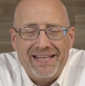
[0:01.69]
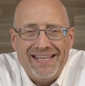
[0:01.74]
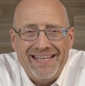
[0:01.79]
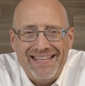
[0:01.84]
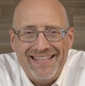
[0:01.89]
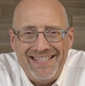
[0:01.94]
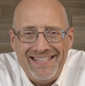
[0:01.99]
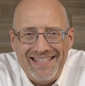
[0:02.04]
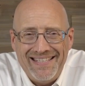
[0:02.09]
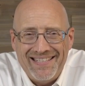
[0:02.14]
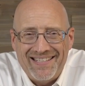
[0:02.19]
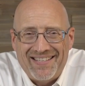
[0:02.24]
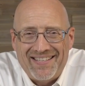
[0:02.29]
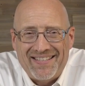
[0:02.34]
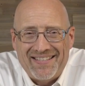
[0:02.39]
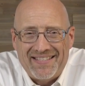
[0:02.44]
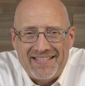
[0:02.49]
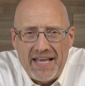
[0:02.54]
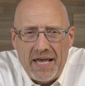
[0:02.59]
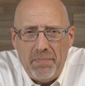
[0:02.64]
It is
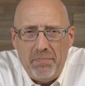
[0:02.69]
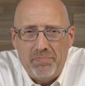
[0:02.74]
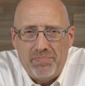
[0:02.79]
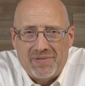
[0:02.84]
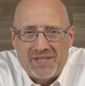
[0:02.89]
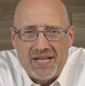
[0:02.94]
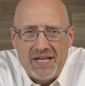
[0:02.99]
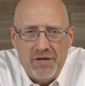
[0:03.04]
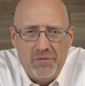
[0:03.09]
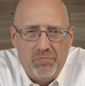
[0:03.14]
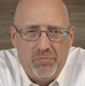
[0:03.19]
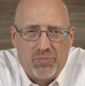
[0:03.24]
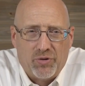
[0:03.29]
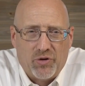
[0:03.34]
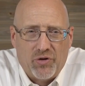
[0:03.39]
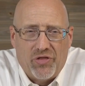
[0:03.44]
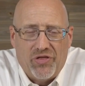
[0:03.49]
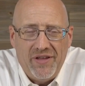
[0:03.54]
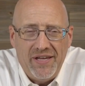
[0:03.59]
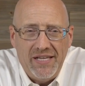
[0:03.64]

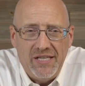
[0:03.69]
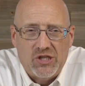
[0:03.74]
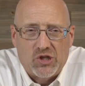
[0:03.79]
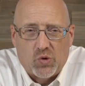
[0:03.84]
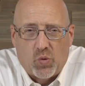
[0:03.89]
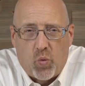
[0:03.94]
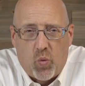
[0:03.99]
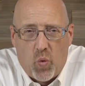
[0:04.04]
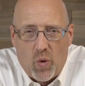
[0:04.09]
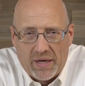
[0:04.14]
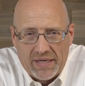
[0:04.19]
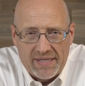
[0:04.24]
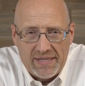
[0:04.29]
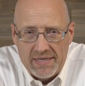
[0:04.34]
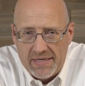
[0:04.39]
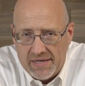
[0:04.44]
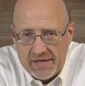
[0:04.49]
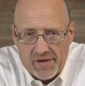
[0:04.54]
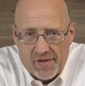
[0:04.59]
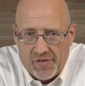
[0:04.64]
September the
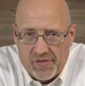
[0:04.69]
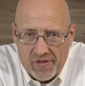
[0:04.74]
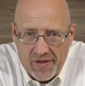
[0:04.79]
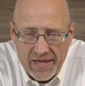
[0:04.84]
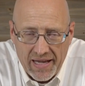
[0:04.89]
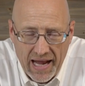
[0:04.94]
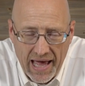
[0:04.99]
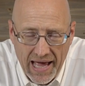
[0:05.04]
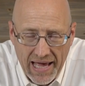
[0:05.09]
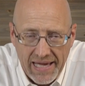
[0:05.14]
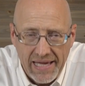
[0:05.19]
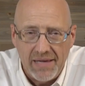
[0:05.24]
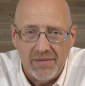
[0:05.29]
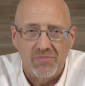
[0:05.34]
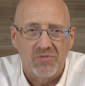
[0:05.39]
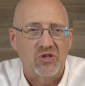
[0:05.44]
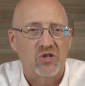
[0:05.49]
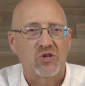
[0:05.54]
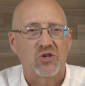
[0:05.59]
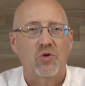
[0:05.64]
20th, and I
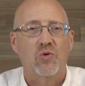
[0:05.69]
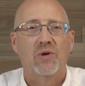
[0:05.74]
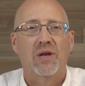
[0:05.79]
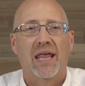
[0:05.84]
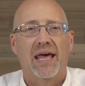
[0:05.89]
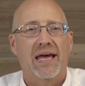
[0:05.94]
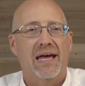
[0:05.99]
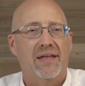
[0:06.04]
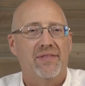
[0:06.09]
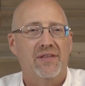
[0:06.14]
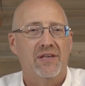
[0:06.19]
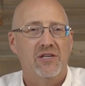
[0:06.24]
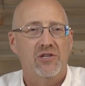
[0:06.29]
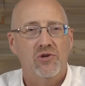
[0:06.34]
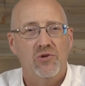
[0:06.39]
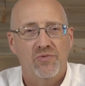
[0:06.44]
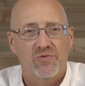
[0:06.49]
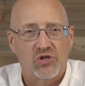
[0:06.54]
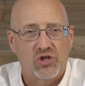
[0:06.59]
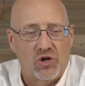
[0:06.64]
am so glad that
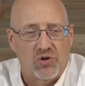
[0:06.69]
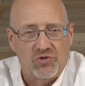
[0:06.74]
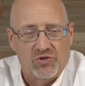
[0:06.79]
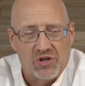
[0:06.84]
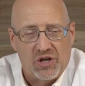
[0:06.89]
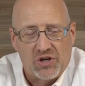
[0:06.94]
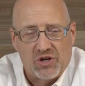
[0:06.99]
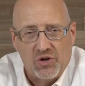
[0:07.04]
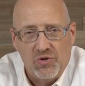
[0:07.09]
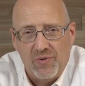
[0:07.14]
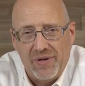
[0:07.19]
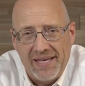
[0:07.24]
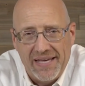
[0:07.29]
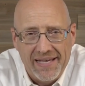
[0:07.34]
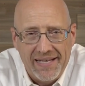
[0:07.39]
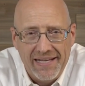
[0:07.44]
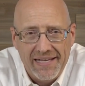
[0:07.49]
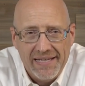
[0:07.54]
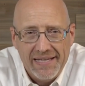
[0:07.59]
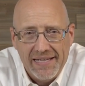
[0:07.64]
you've chosen to tune
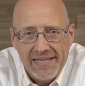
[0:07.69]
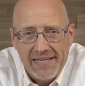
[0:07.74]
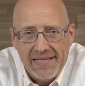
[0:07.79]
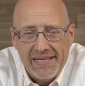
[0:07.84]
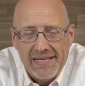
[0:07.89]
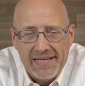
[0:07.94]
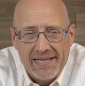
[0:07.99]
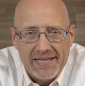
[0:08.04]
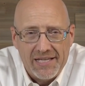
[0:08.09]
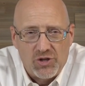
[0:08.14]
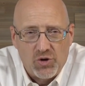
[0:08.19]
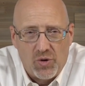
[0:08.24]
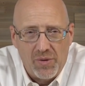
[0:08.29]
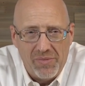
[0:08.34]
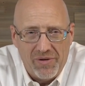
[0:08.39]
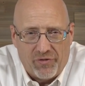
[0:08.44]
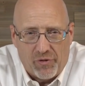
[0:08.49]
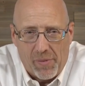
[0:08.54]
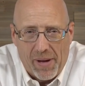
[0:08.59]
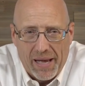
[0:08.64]
in and join
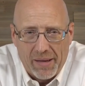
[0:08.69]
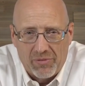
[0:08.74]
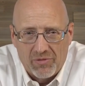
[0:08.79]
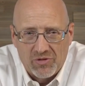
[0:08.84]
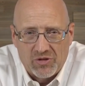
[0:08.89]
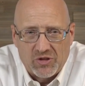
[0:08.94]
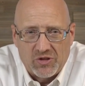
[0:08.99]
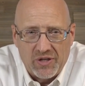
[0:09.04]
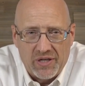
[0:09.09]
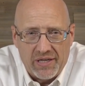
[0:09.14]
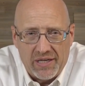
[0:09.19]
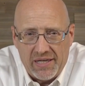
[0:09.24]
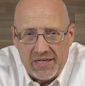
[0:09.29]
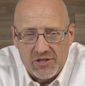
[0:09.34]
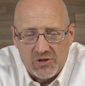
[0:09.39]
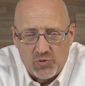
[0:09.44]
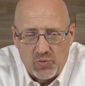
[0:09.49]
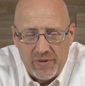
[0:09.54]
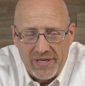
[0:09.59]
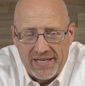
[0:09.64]
me for Bible study
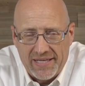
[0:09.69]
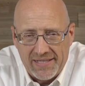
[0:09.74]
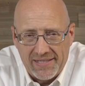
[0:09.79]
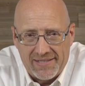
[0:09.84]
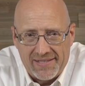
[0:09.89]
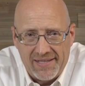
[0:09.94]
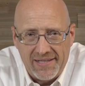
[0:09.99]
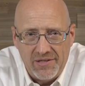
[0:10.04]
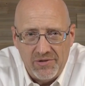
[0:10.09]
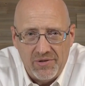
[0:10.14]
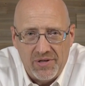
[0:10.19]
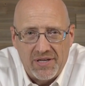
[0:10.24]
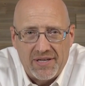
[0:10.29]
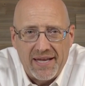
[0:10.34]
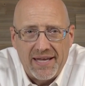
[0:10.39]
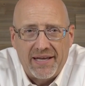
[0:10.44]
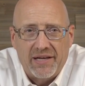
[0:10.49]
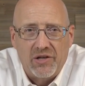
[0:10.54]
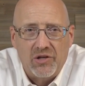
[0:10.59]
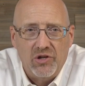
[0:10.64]
as we continue to
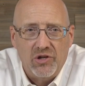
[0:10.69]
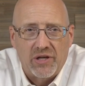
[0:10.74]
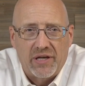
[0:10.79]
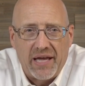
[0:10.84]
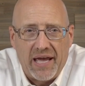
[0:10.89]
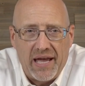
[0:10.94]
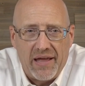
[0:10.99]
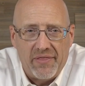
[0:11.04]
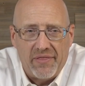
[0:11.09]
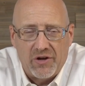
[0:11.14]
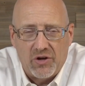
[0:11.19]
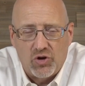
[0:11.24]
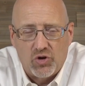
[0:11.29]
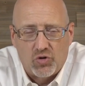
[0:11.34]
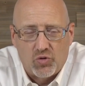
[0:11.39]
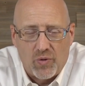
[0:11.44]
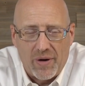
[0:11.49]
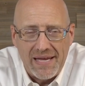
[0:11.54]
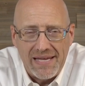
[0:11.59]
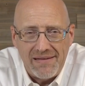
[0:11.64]
take a look at the
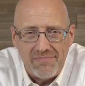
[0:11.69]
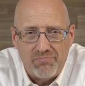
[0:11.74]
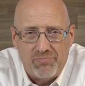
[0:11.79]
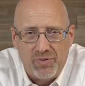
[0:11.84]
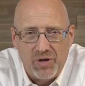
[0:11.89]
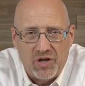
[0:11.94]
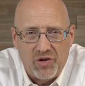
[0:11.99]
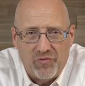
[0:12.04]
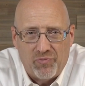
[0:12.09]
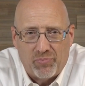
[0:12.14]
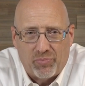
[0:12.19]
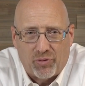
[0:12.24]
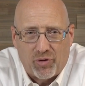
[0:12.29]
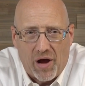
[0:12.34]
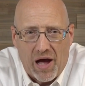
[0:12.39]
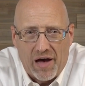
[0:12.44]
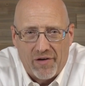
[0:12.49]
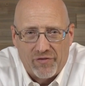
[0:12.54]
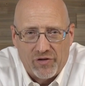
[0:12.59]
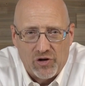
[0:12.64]
great book of
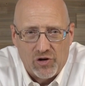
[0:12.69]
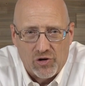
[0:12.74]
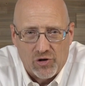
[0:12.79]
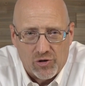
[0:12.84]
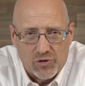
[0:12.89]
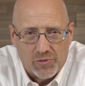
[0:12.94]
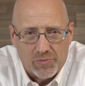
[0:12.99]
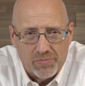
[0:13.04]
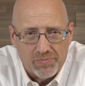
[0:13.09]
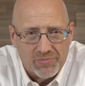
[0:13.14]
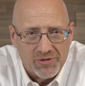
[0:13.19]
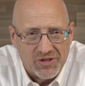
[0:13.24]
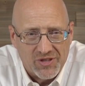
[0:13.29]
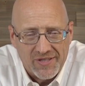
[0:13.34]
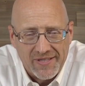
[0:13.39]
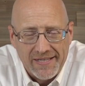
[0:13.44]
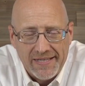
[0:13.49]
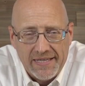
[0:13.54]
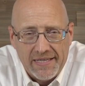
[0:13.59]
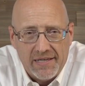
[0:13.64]

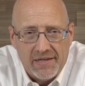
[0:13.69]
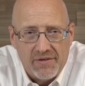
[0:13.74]
Proverbs.